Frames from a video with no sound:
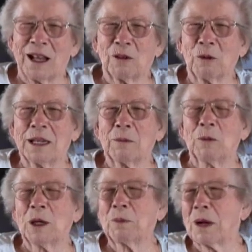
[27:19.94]
Well, we
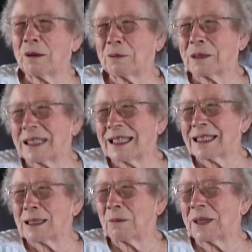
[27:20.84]
we probably
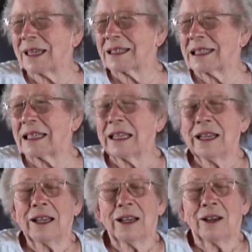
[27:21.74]
did some things that,
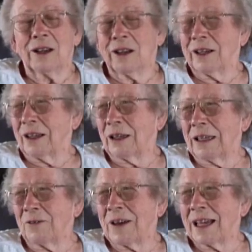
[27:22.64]

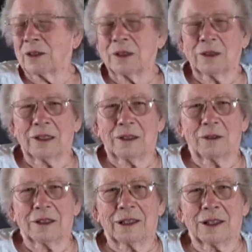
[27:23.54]
in fact,
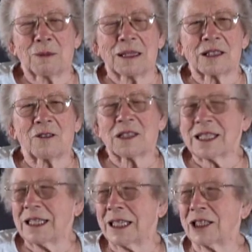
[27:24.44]
the bunch of
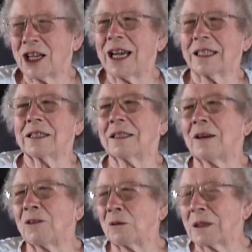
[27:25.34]
us hitchhiked to
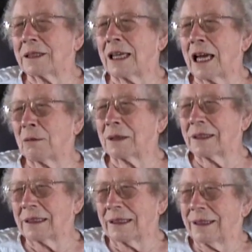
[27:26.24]
Lovell one time,
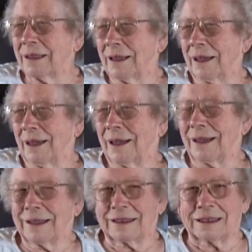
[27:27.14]
and
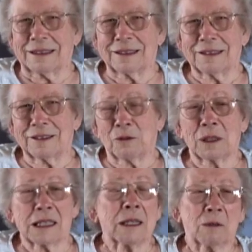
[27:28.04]
uh,
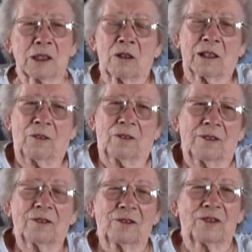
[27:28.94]
well, it was only
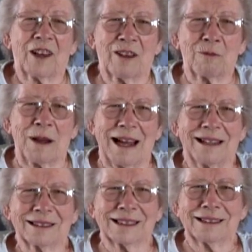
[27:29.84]
five
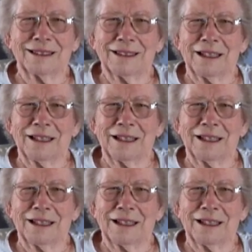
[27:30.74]
miles,